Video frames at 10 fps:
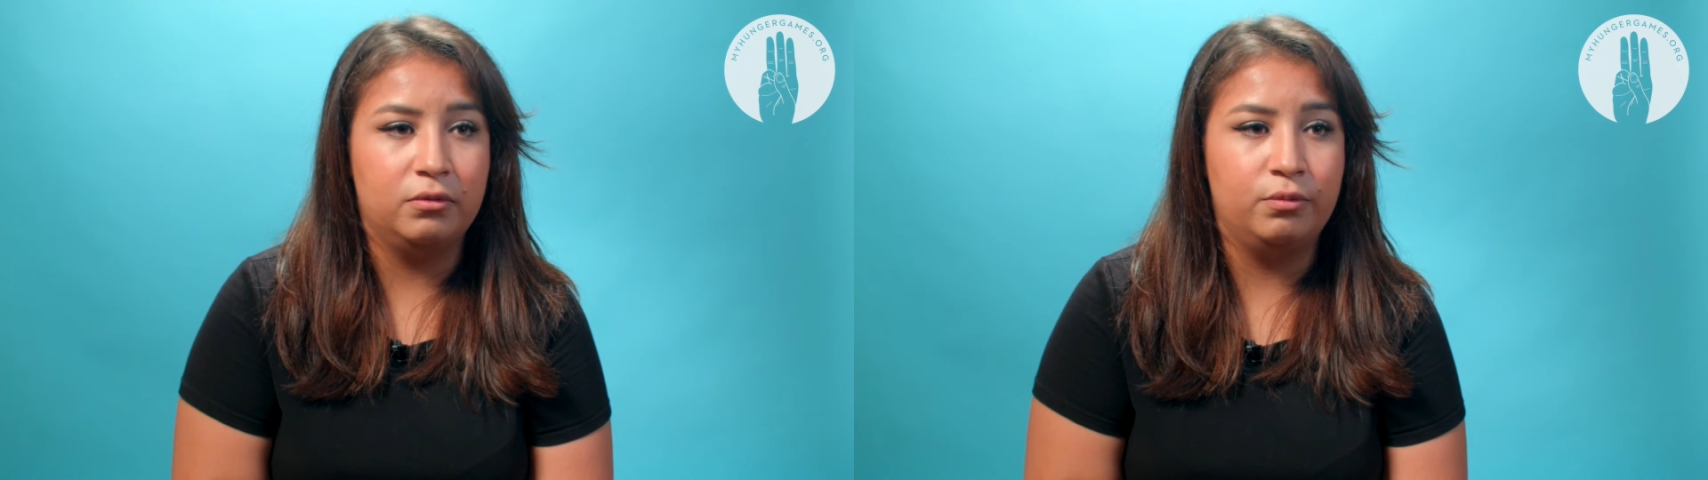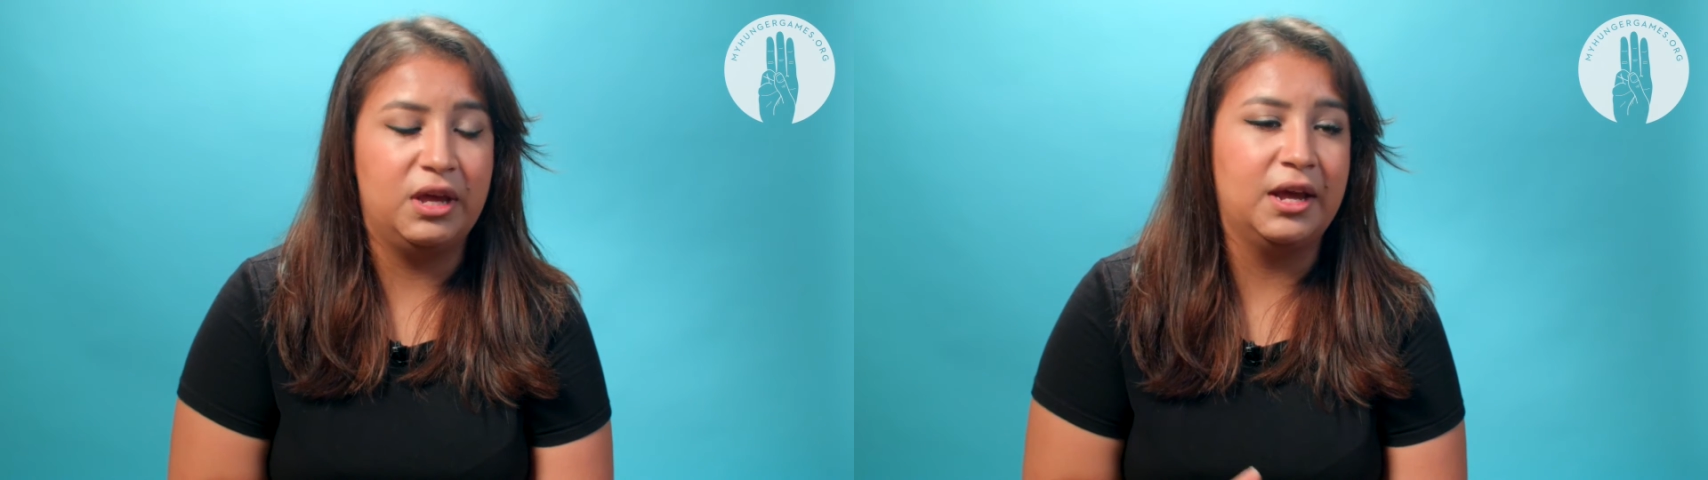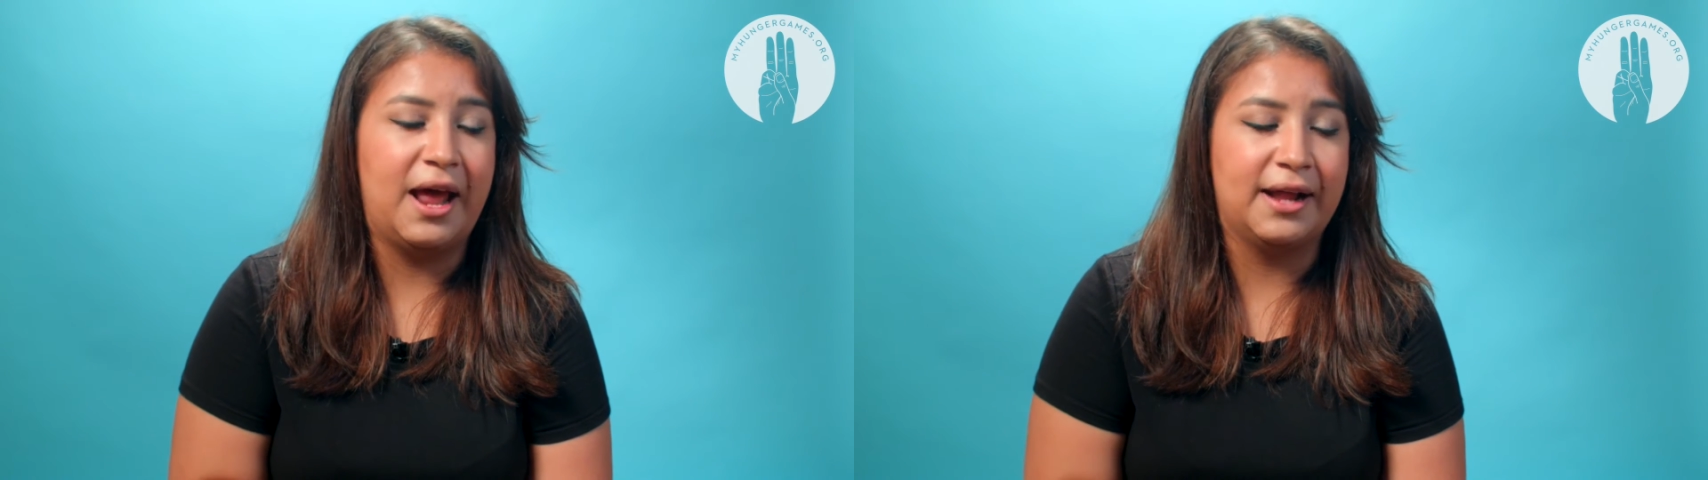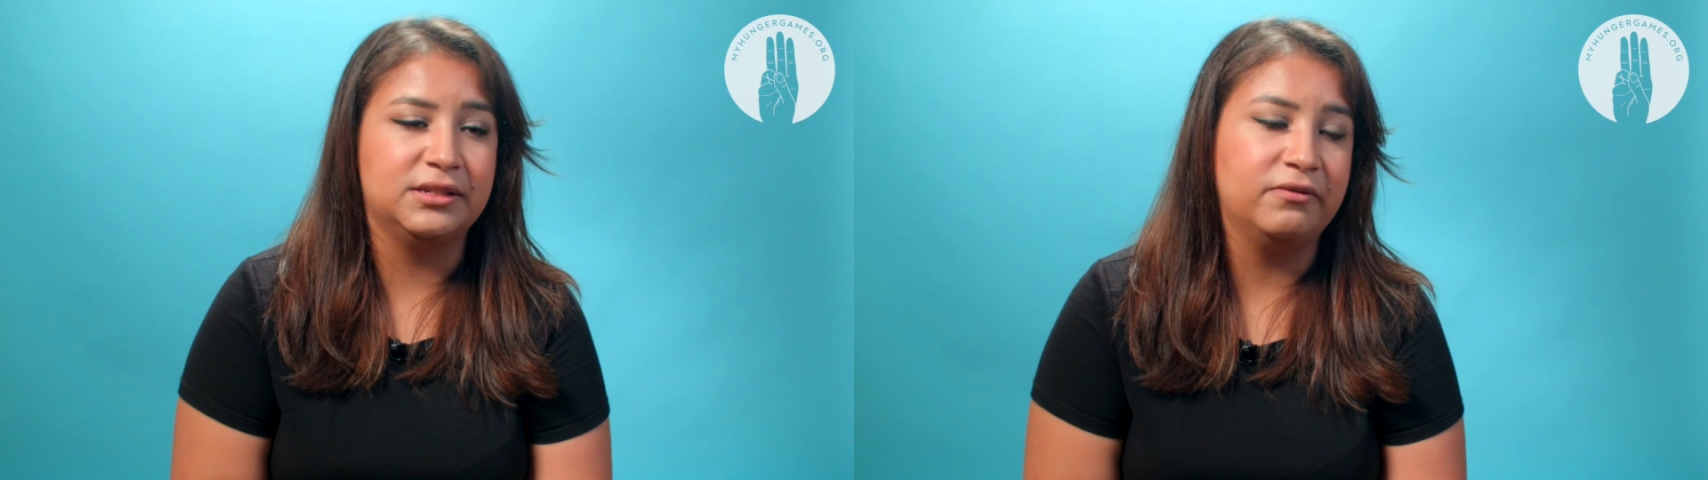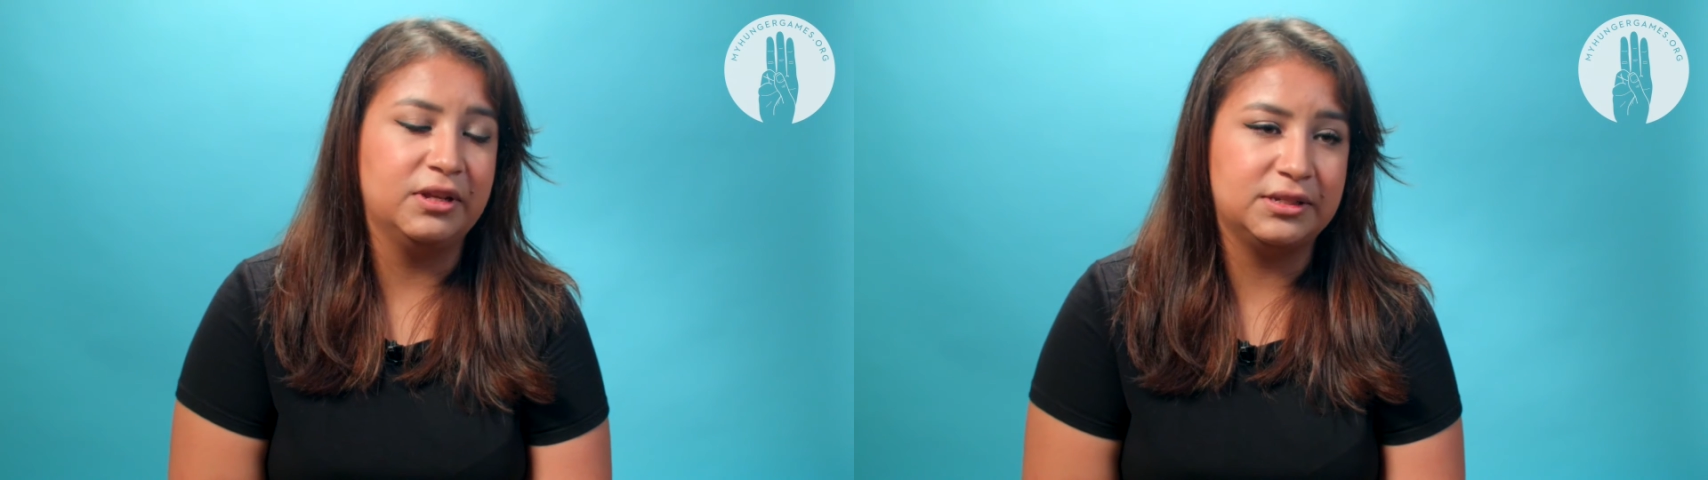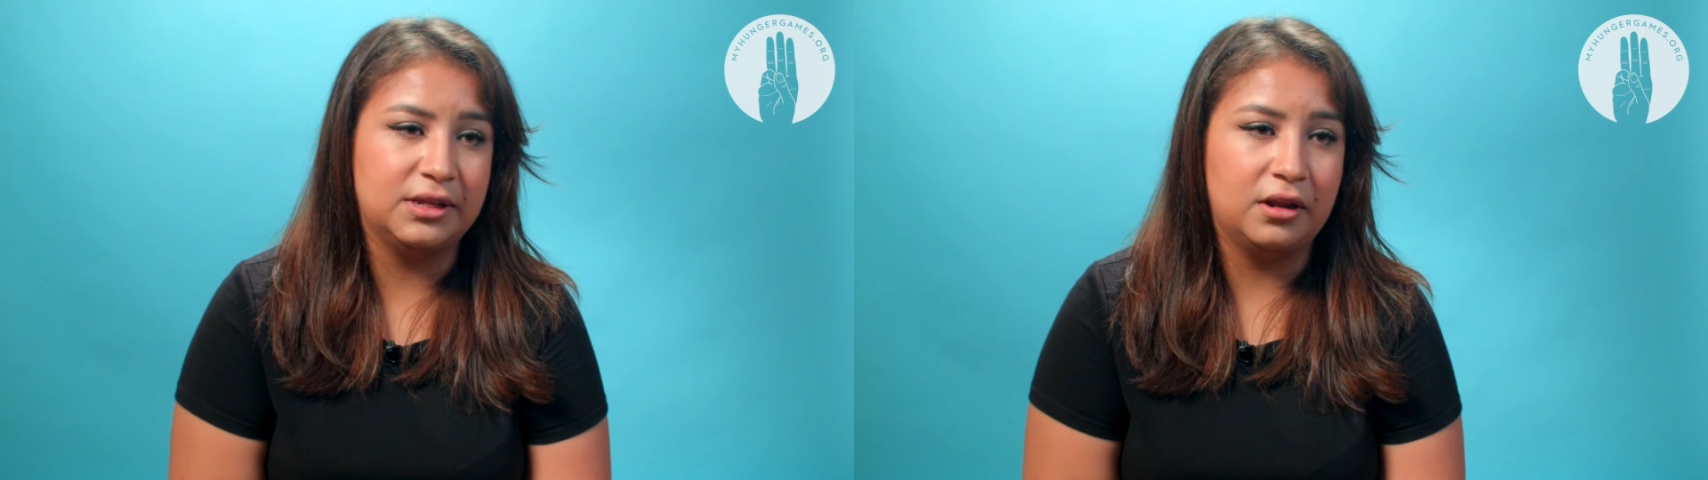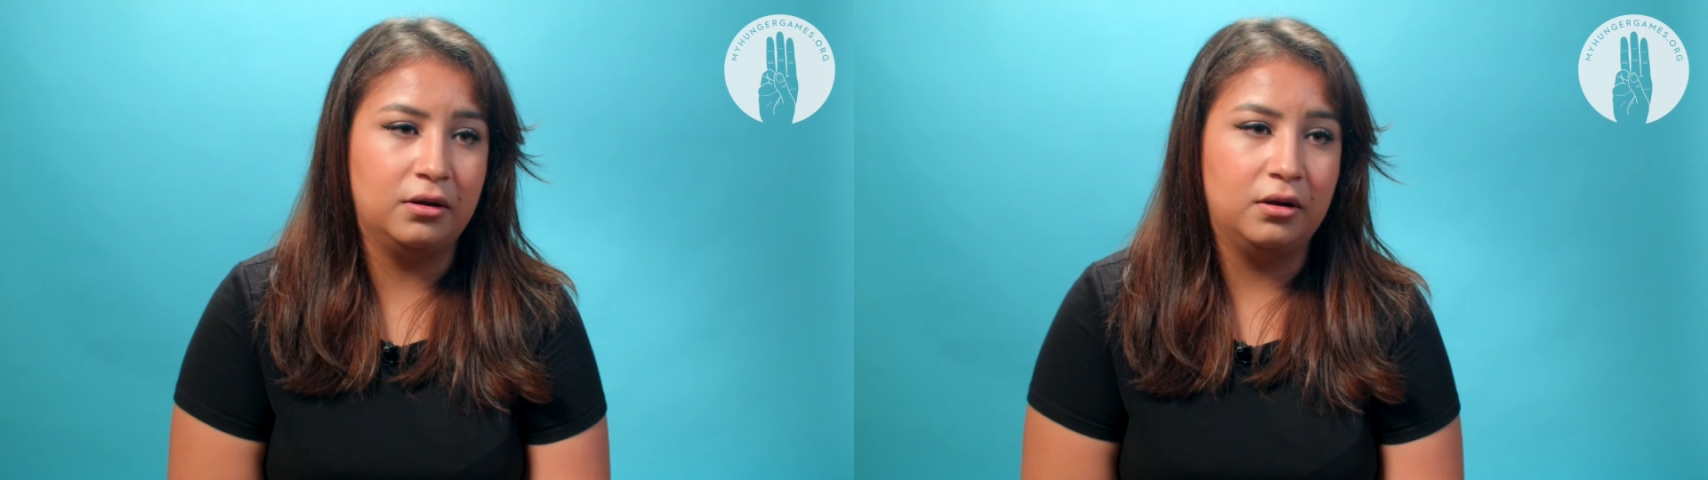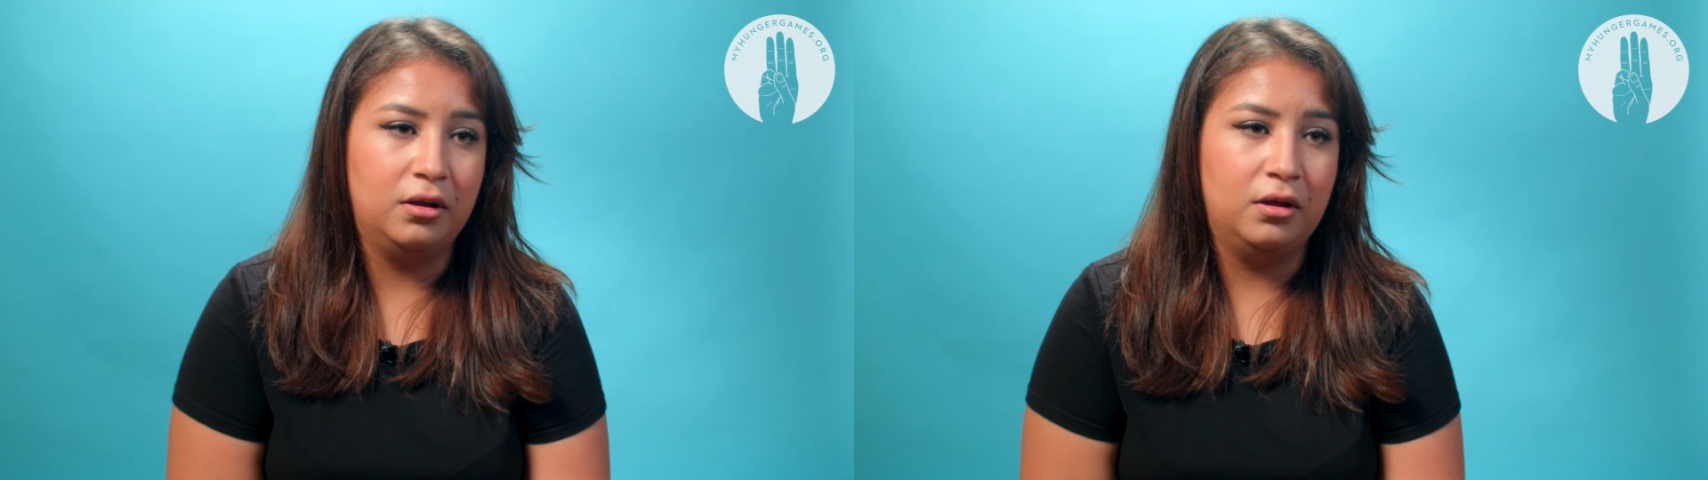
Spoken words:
being an activist and